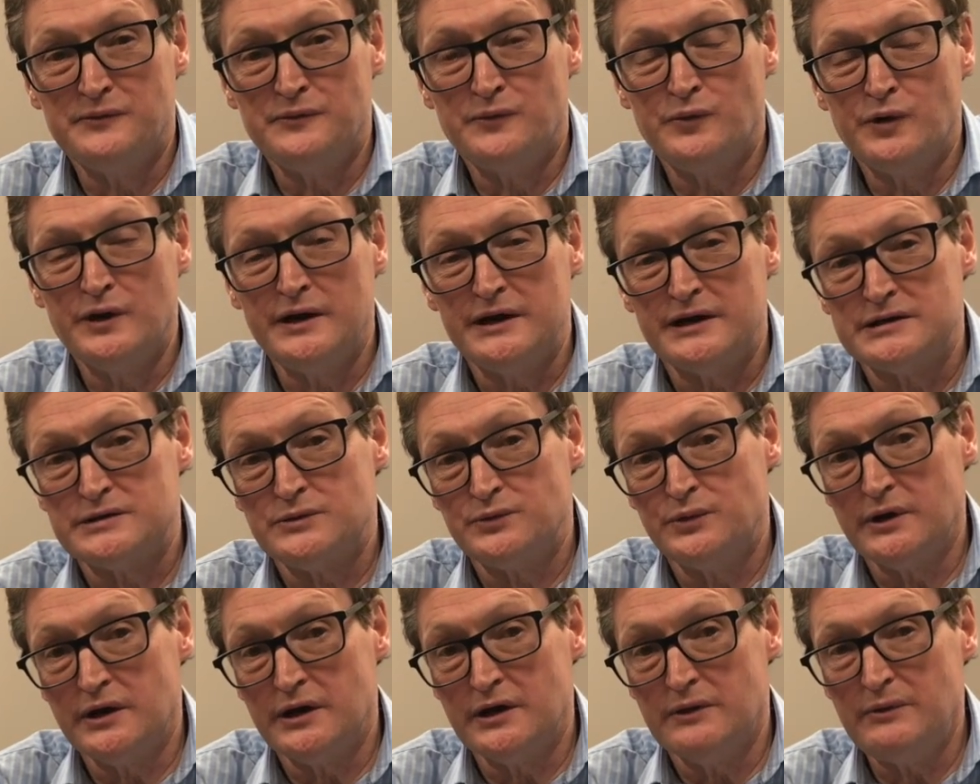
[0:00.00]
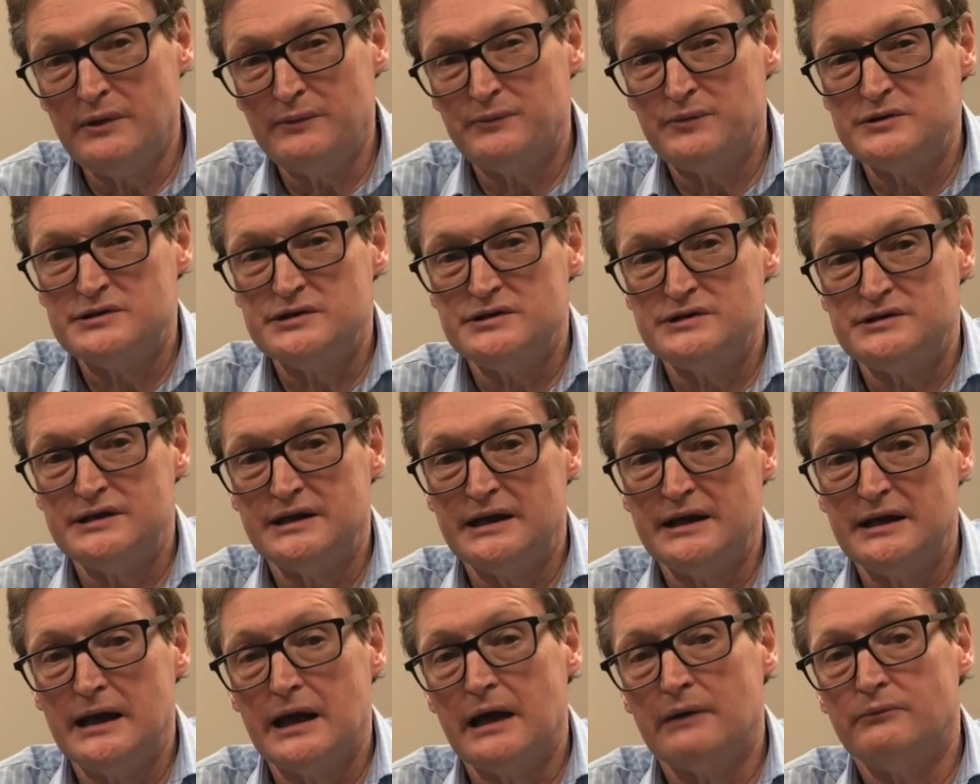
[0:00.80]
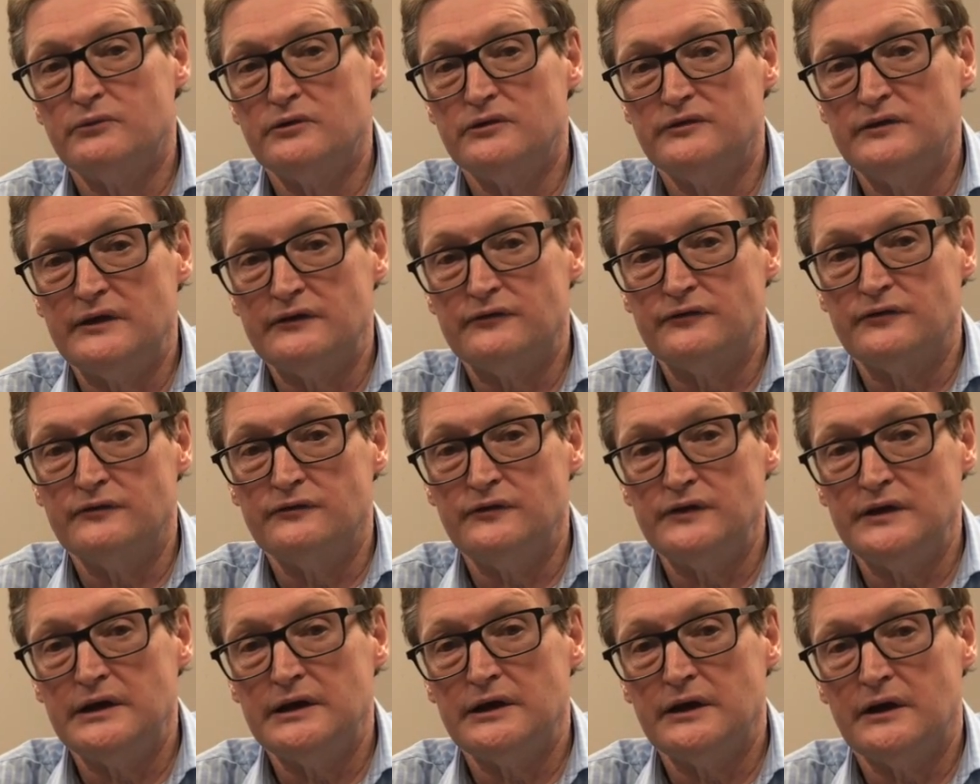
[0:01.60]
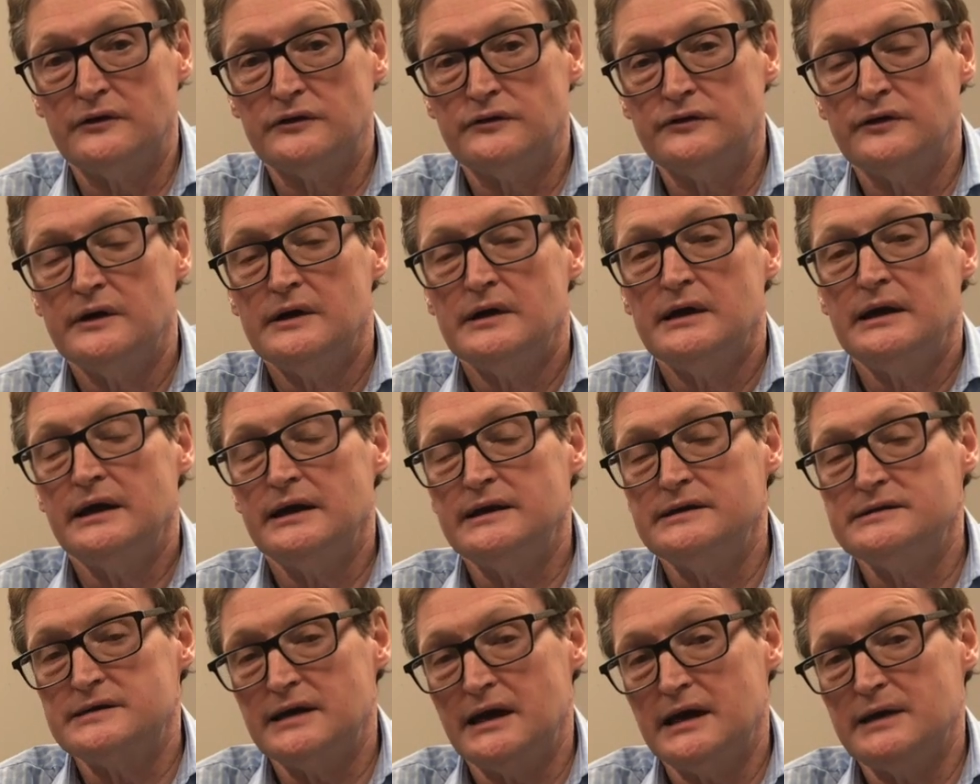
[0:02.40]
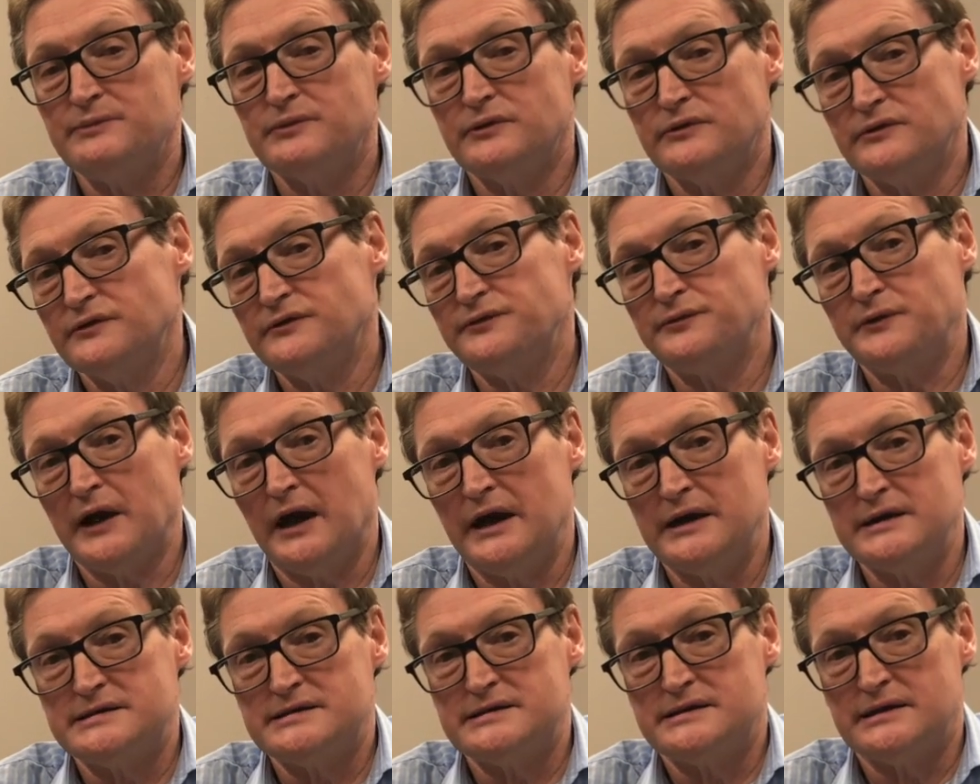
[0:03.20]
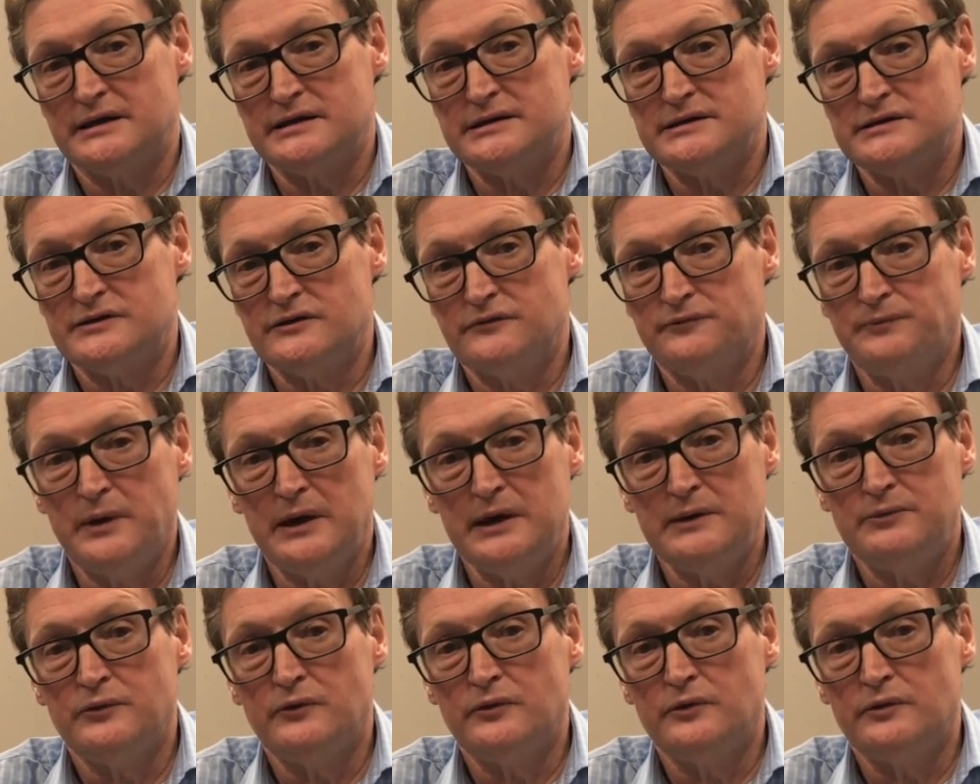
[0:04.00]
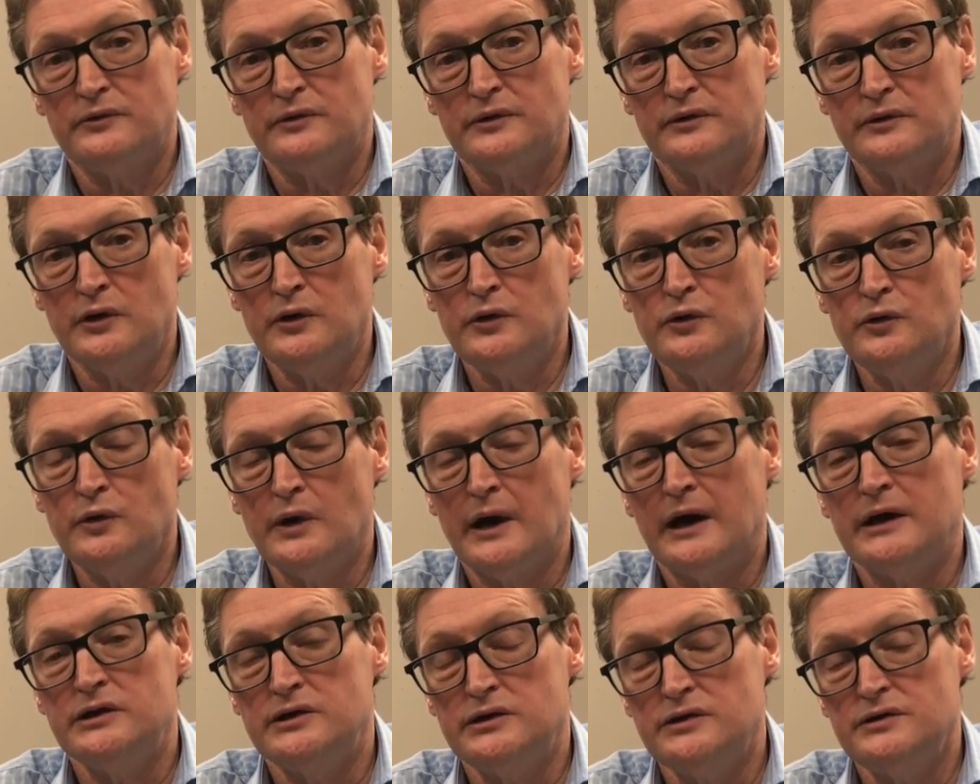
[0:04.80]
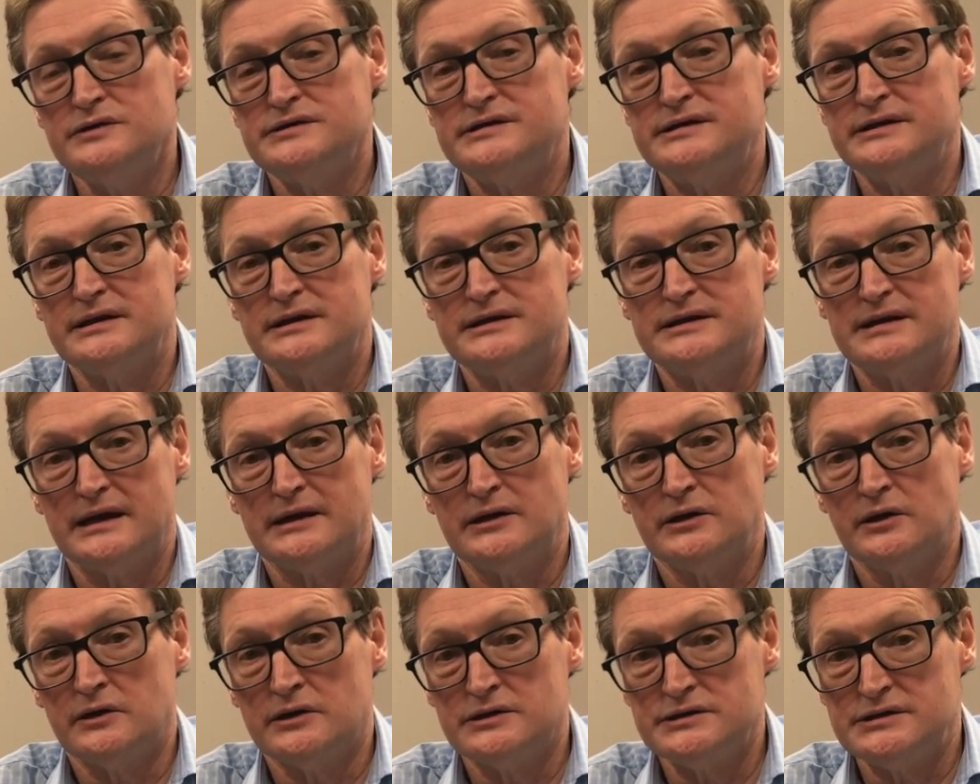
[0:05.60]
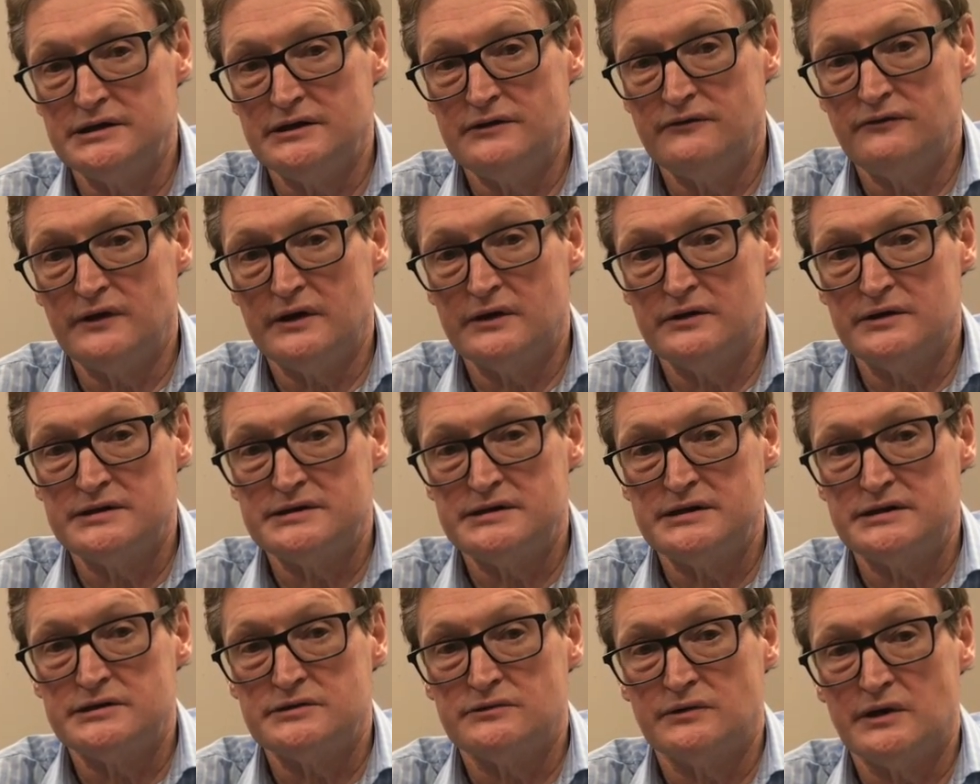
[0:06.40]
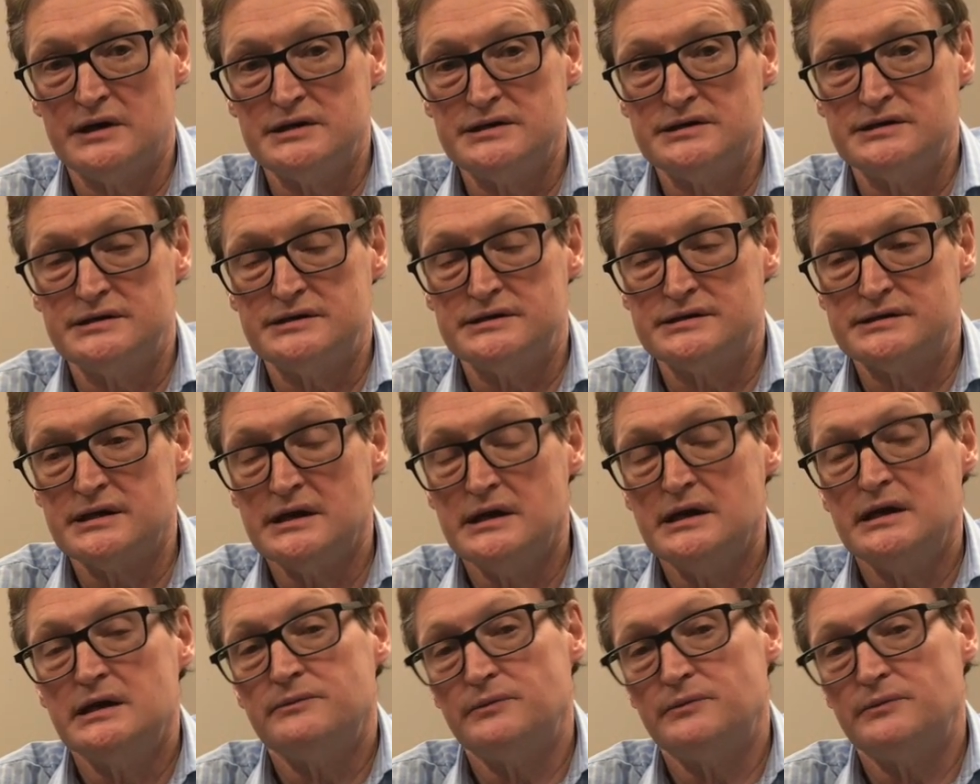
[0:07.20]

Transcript: weeks, we're going to be producing a number of different videos, examples of case studies of people who are using the technology in various situations.